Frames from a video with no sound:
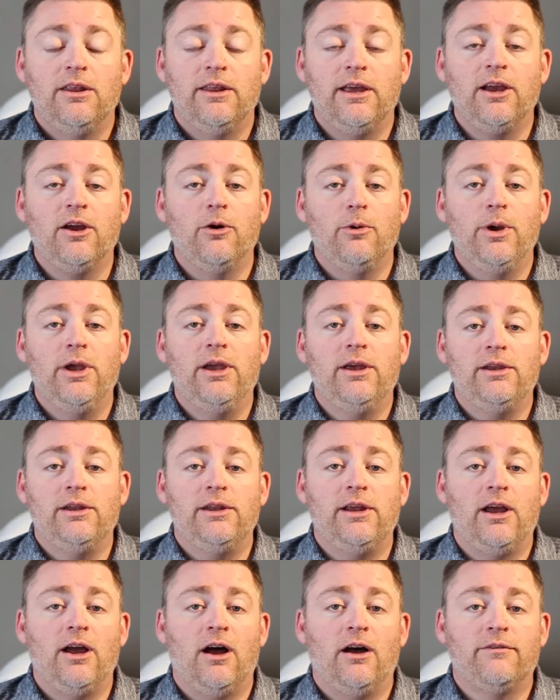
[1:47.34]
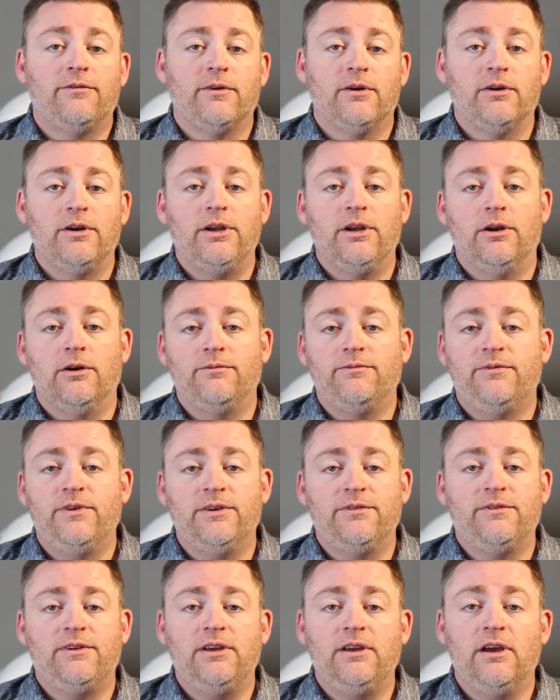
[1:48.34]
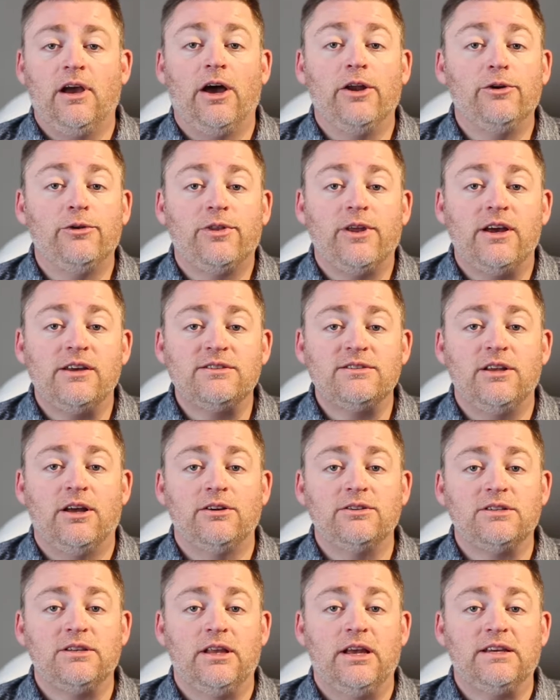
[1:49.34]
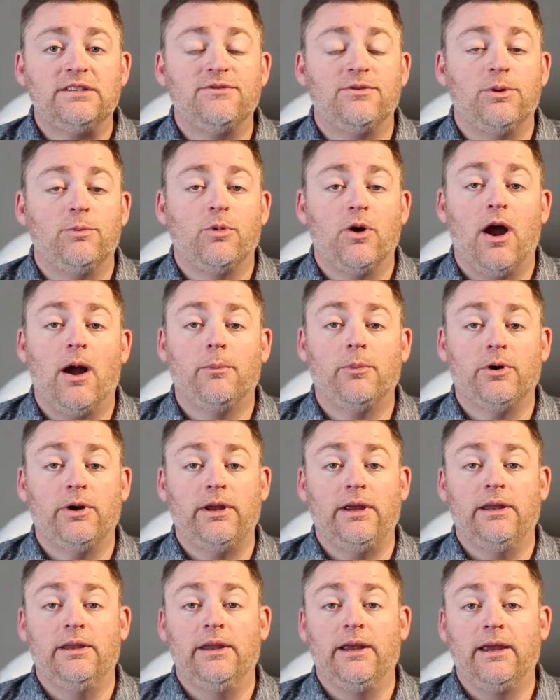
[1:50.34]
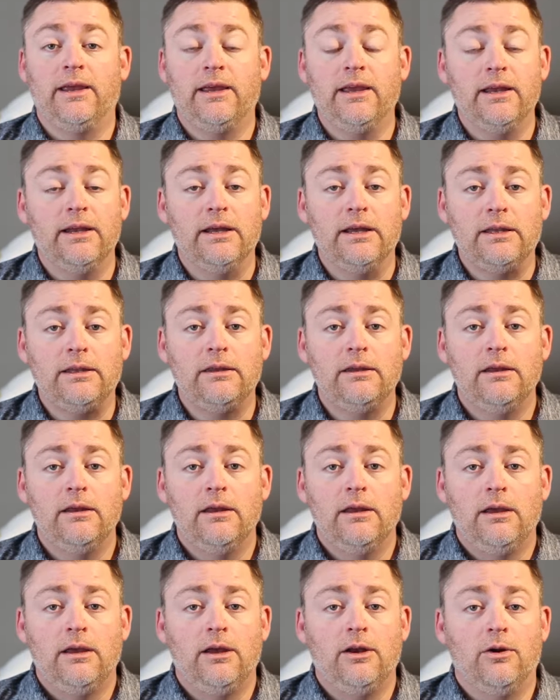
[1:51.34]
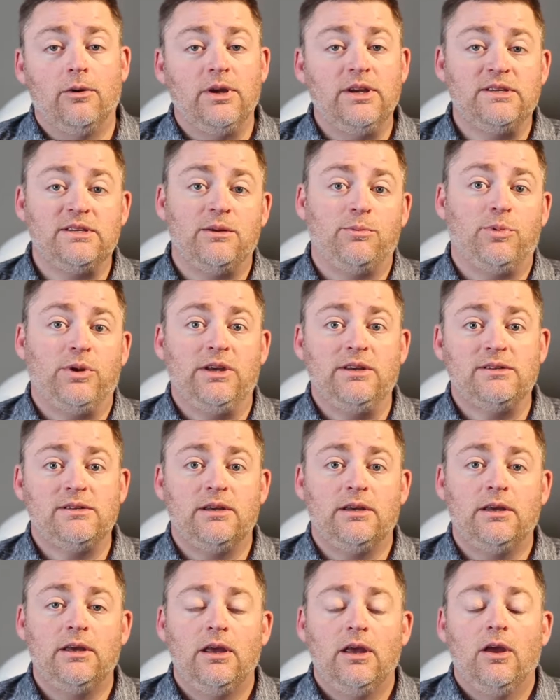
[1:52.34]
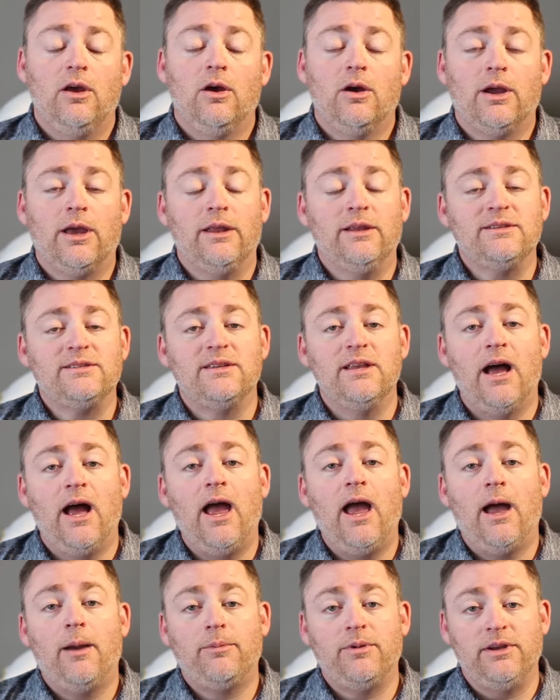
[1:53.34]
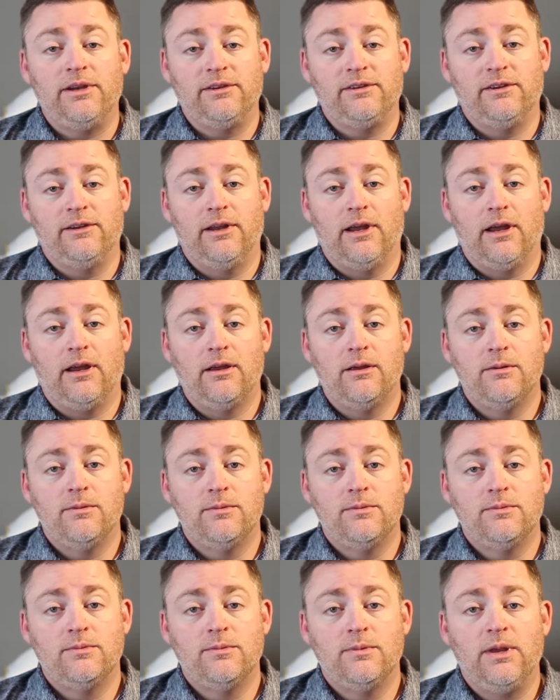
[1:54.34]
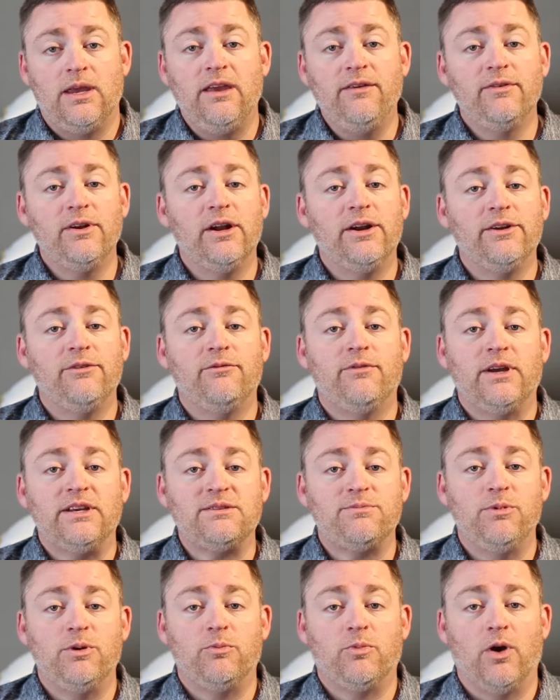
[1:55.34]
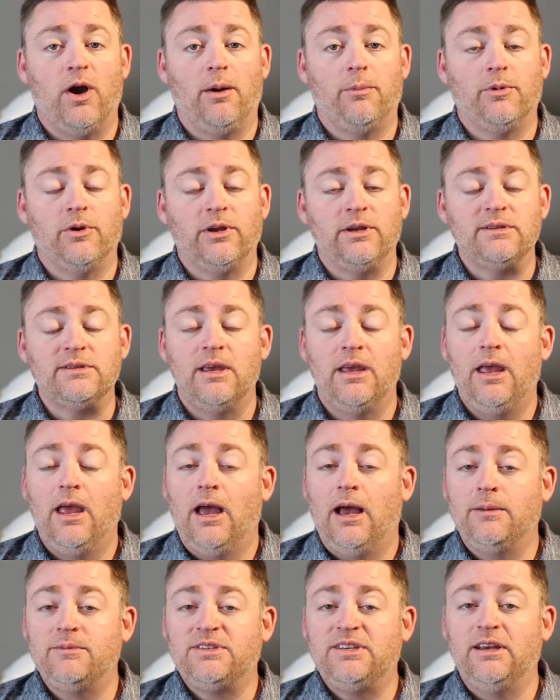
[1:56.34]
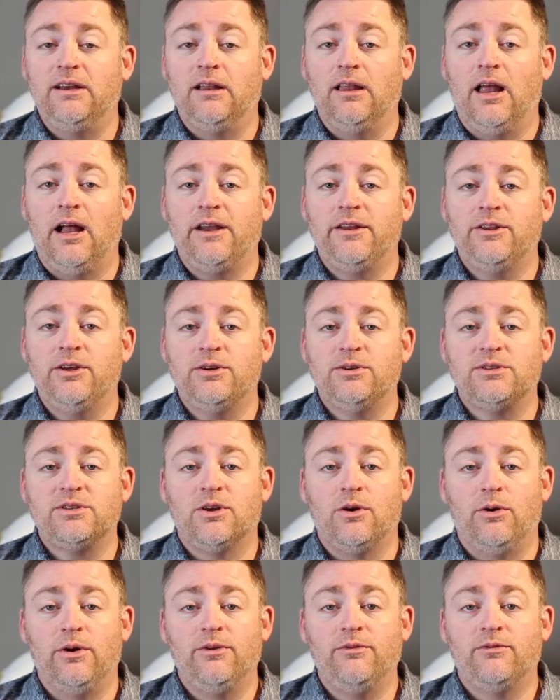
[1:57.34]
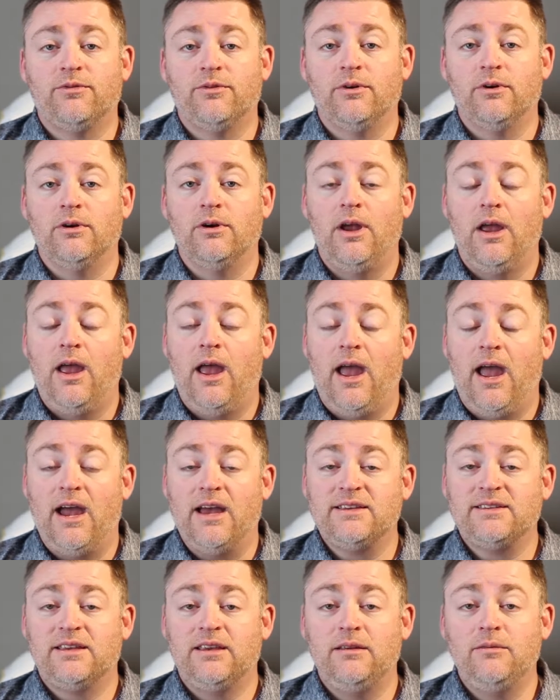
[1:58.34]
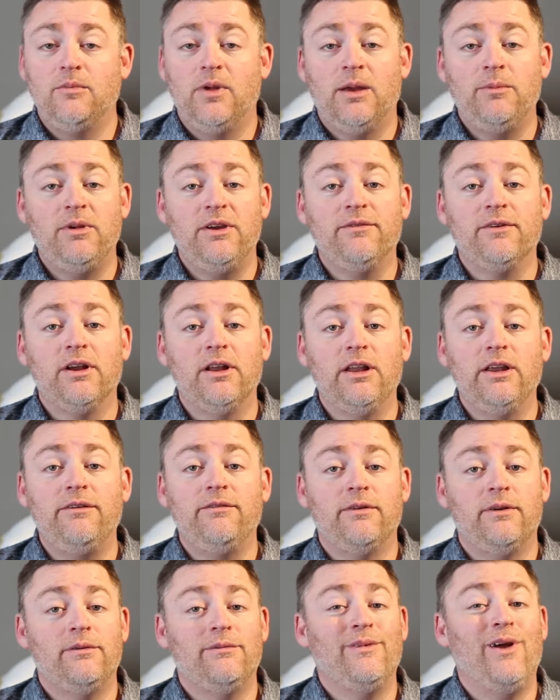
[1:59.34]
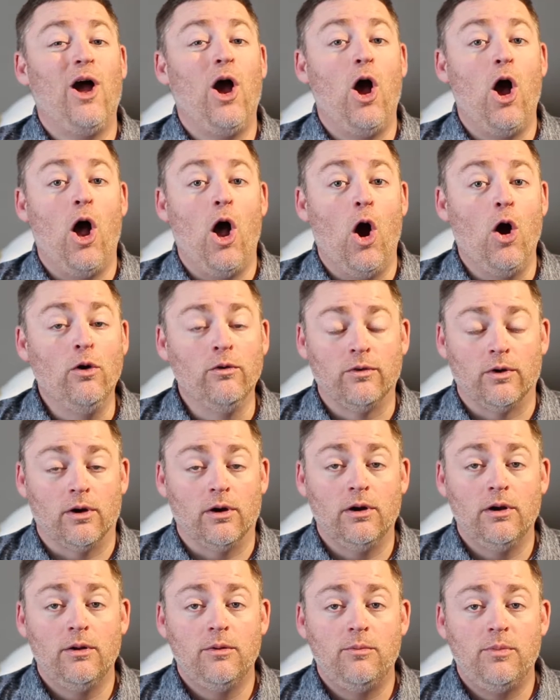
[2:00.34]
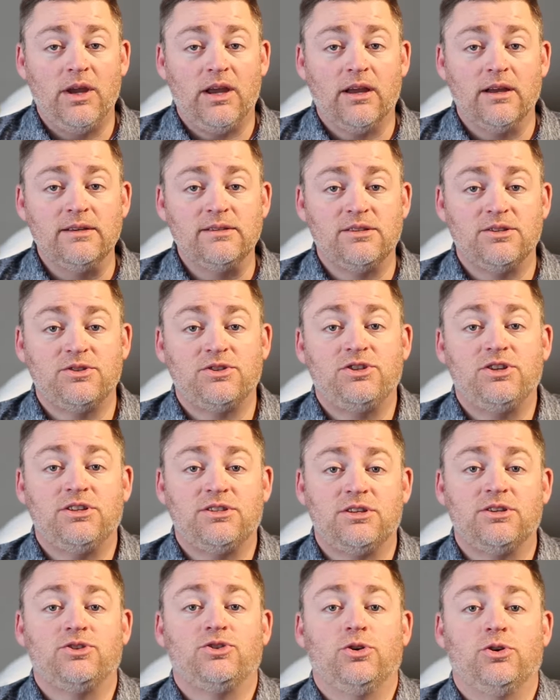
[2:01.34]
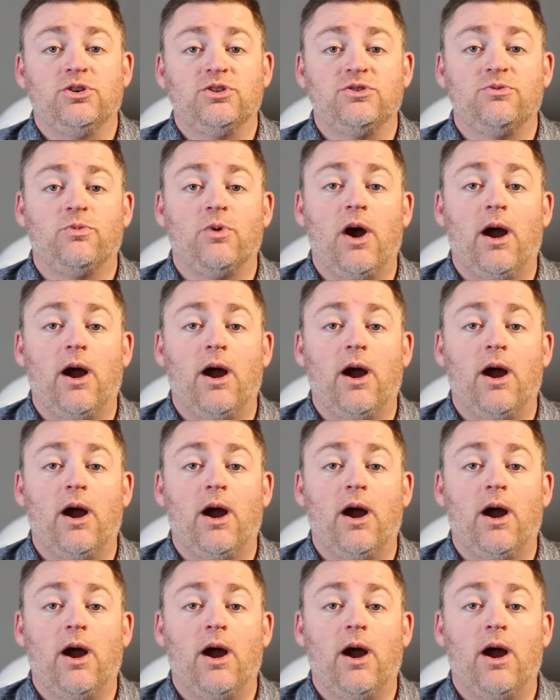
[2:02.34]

they go in and they offer, $50,000, $100,000 less for the property, and they get it, easy peasy. Okay, that's not happening today. Even on investment properties, I'm seeing a lot of those going for asking, maybe even over, because there's just a shortage of